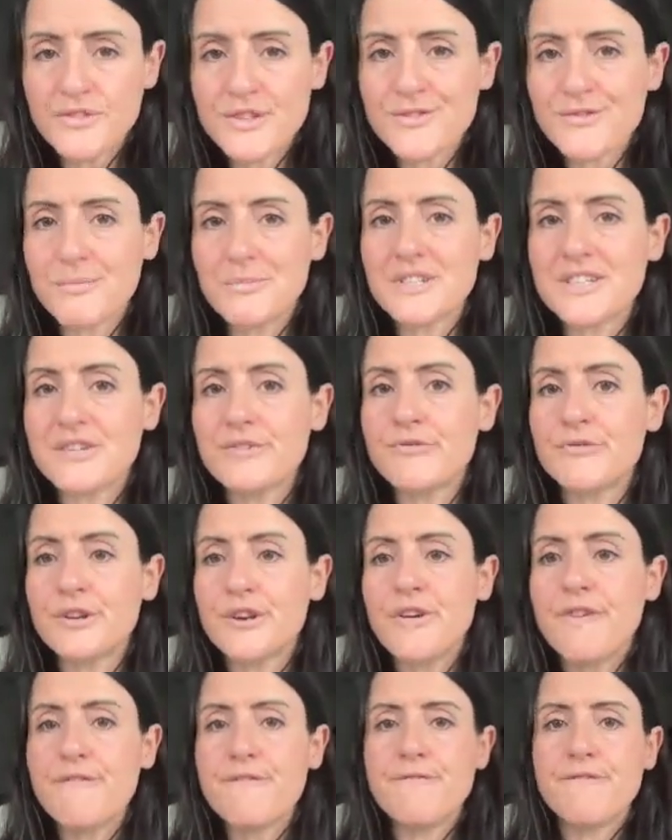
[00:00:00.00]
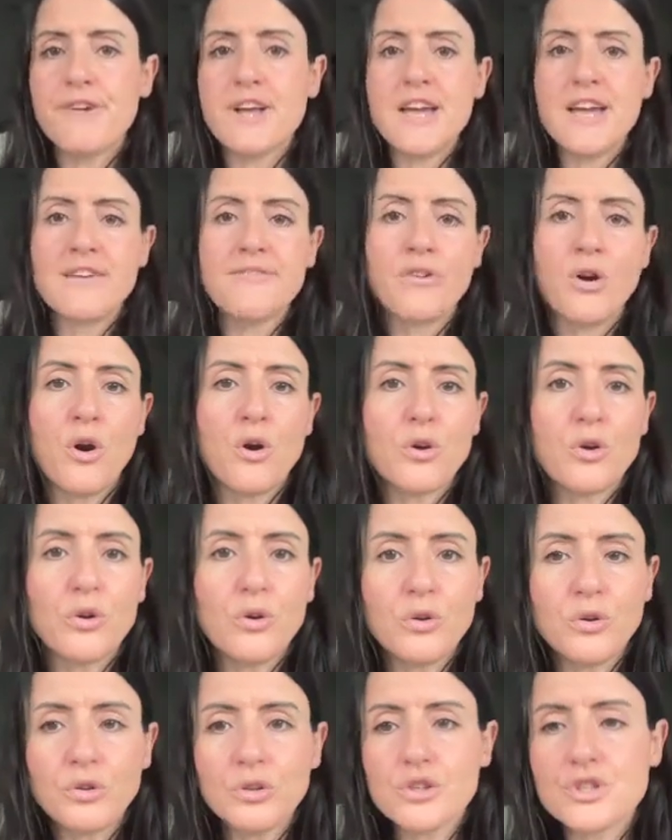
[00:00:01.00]
is from a different faith or
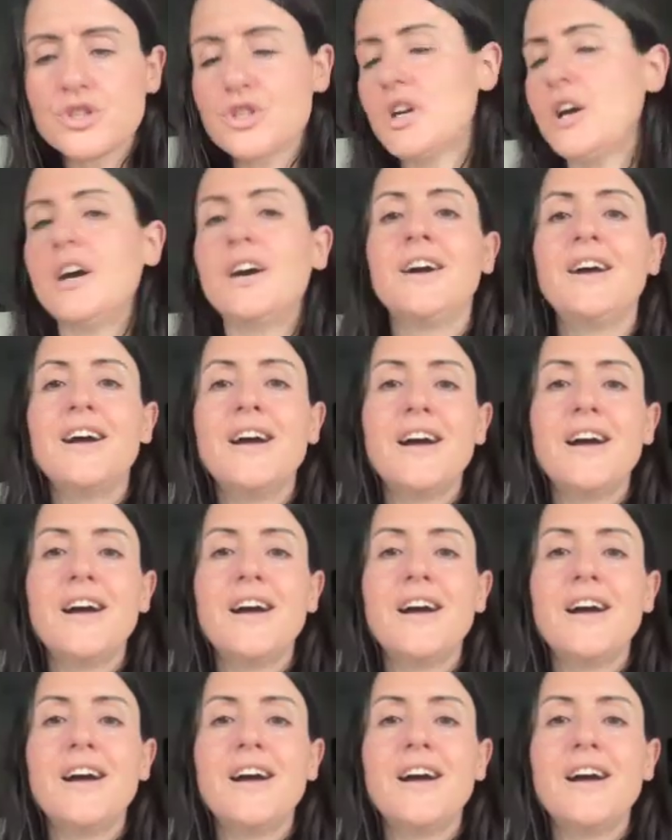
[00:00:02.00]
culture.